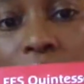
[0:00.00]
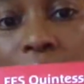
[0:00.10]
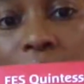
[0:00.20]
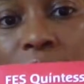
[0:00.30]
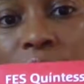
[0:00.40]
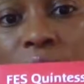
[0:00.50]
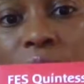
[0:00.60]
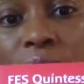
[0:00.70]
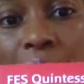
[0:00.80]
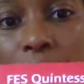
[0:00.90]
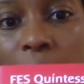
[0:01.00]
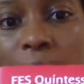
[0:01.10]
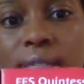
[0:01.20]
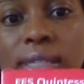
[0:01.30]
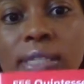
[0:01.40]
had different flower
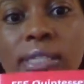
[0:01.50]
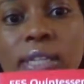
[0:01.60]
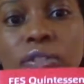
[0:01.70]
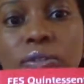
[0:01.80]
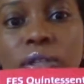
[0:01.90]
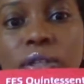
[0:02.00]
essences that you could